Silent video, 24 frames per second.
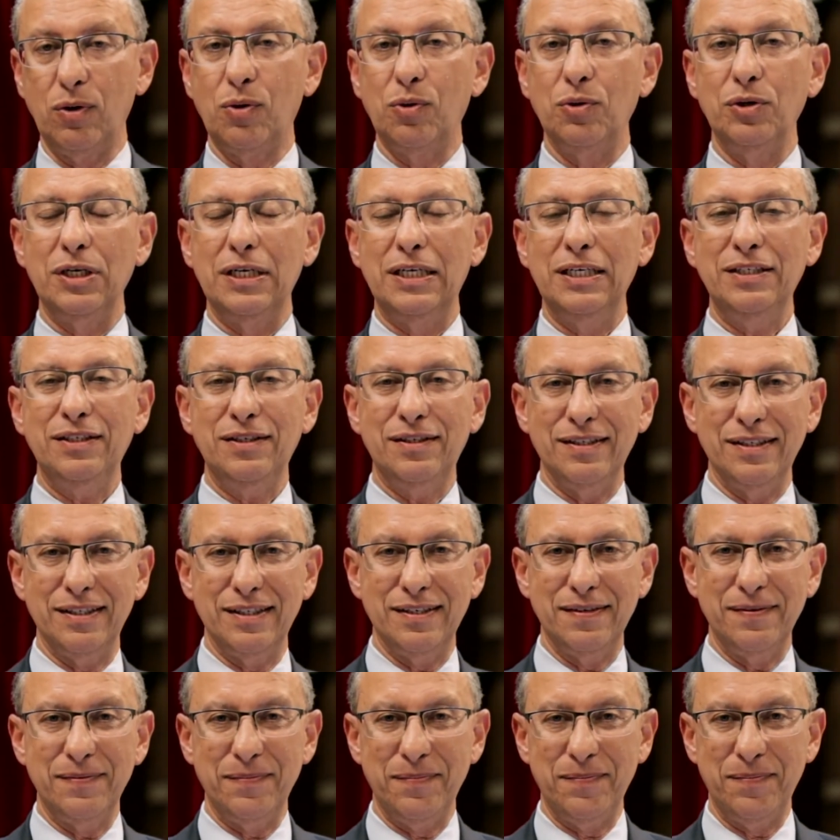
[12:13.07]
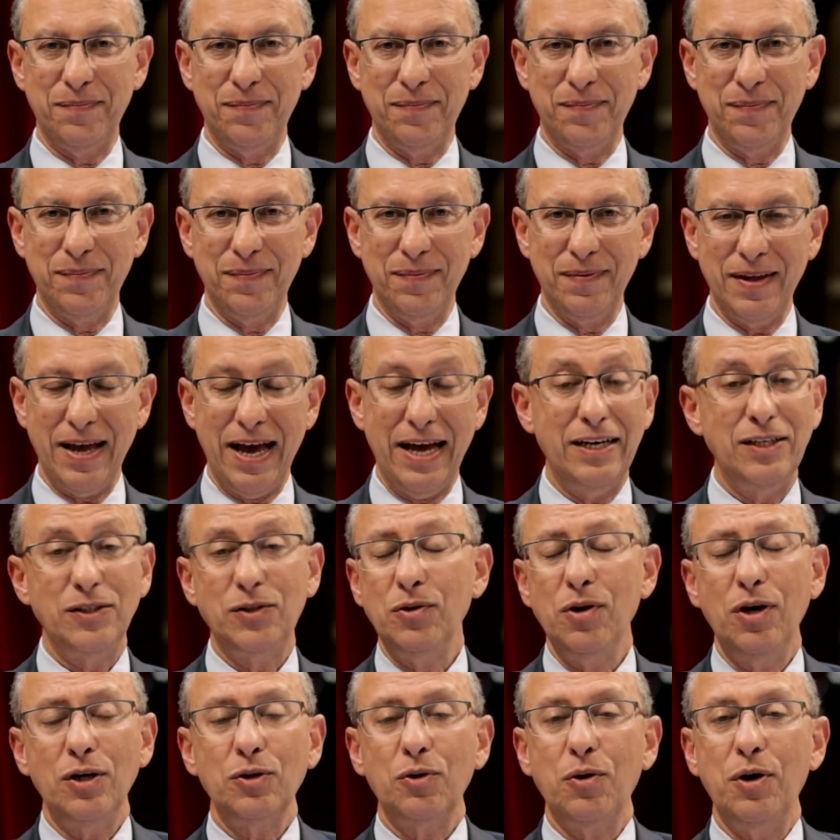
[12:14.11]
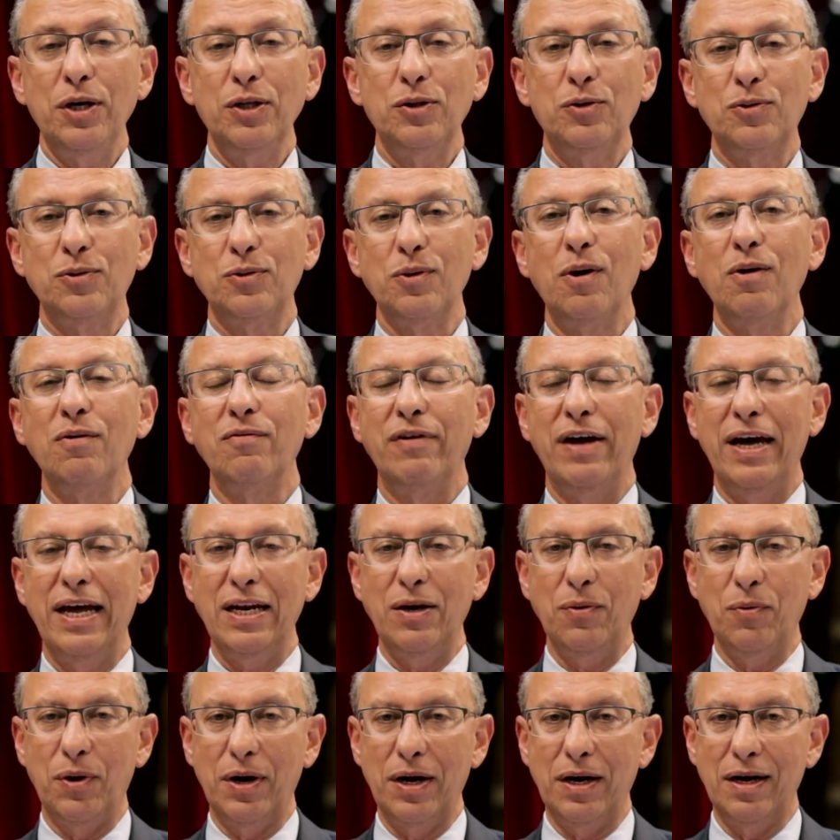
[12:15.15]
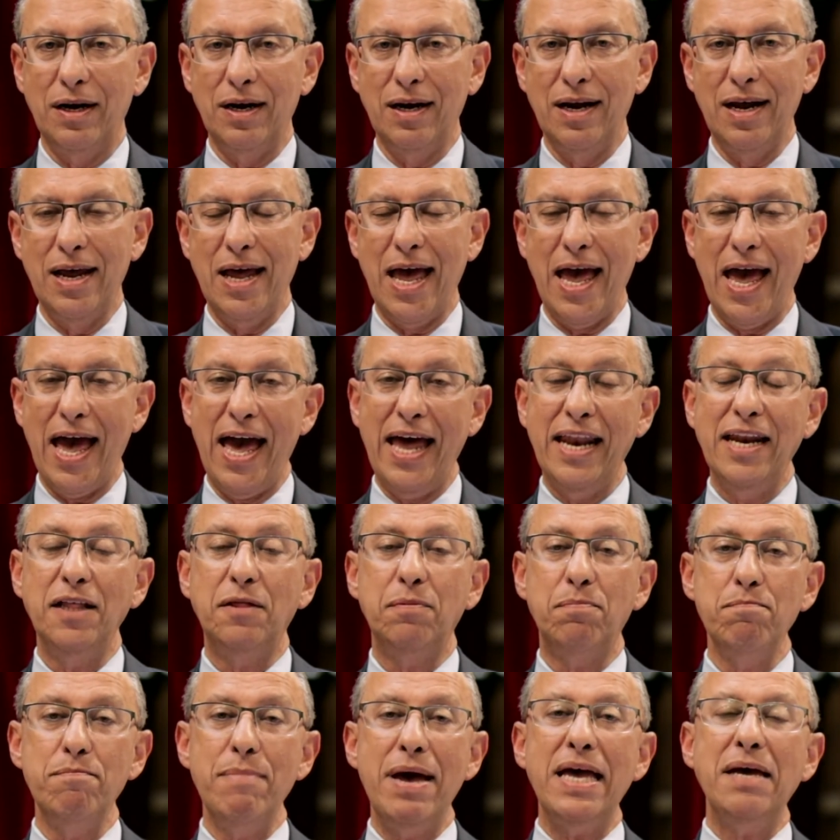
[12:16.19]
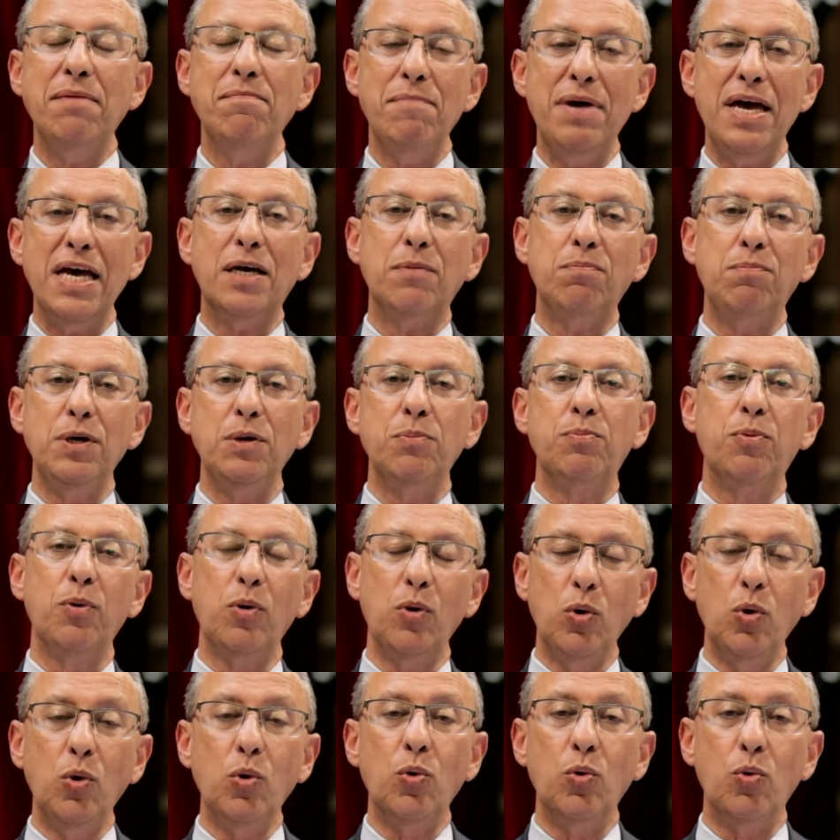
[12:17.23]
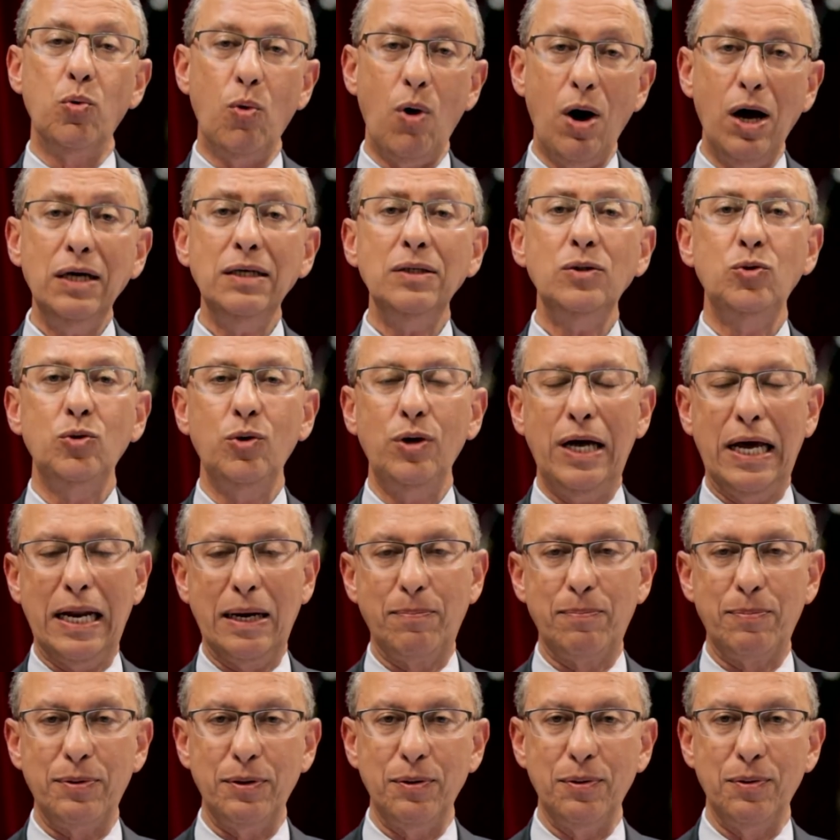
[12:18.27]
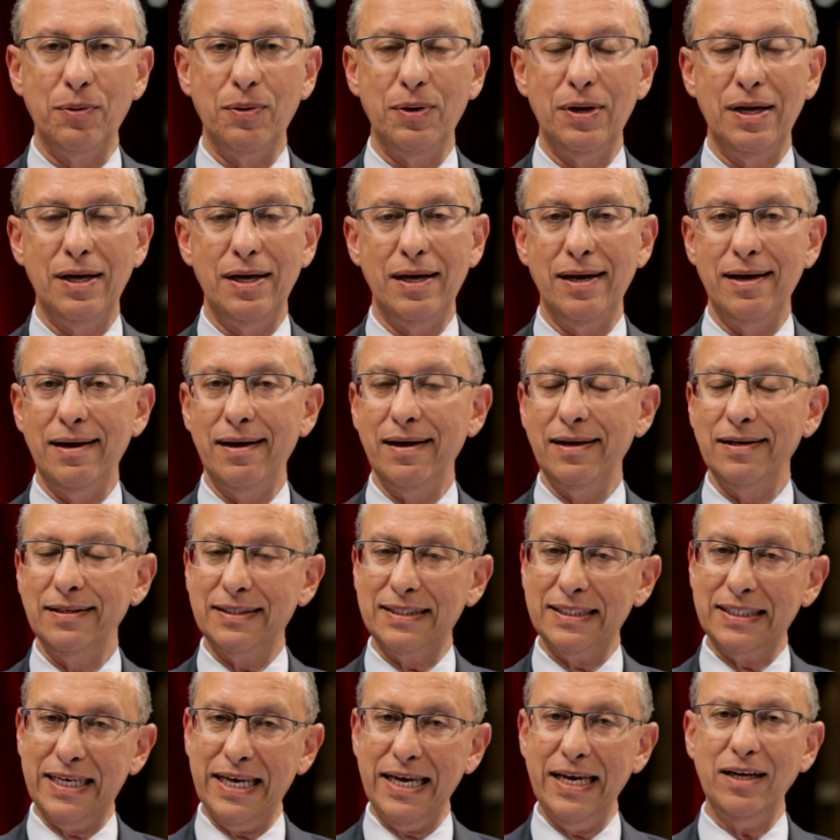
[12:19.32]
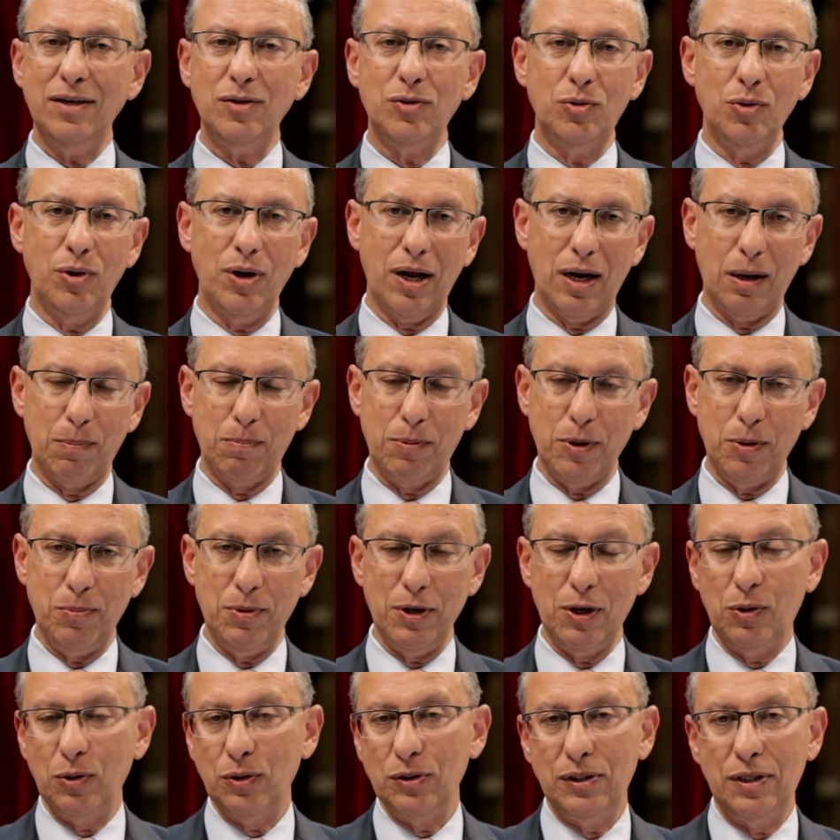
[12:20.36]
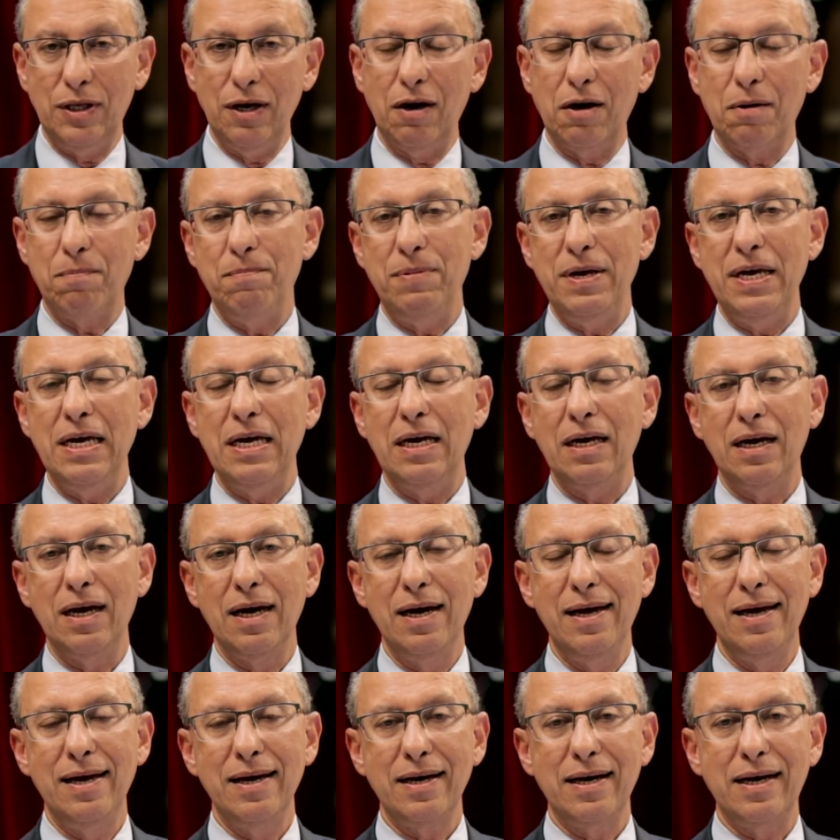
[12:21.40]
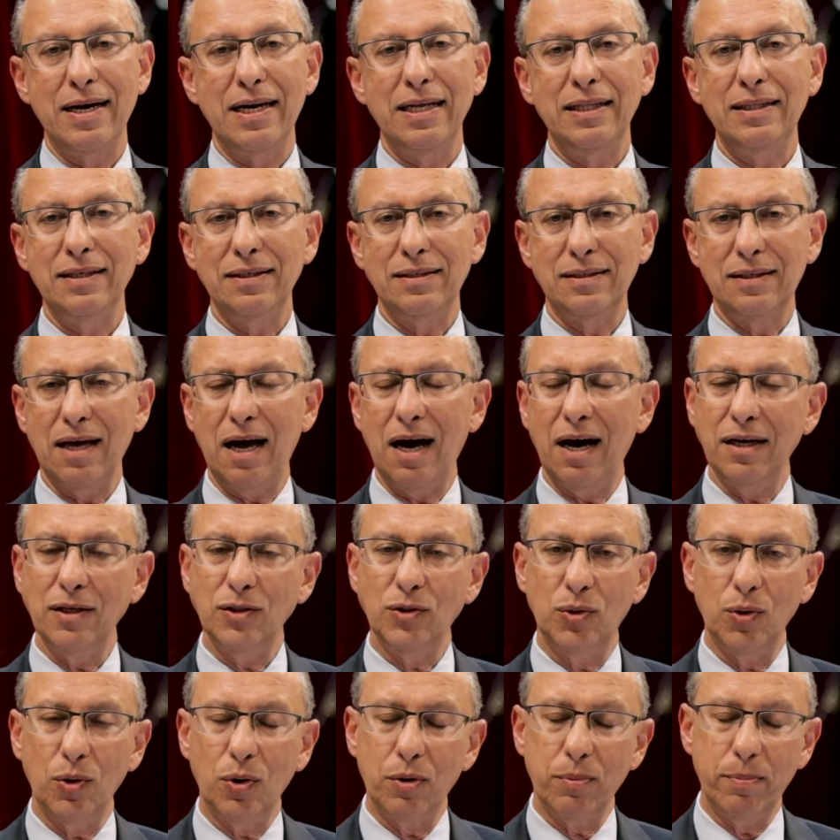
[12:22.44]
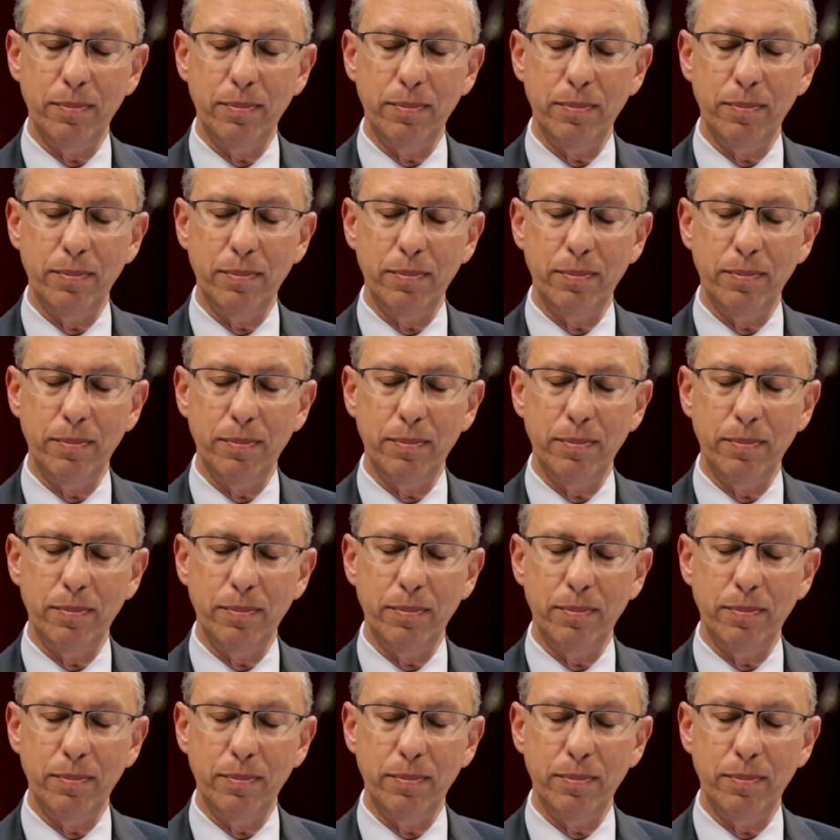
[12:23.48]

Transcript: condition. And it's not going to solve anyone. And it may make people who want to help you scared to help you because they are being criticized or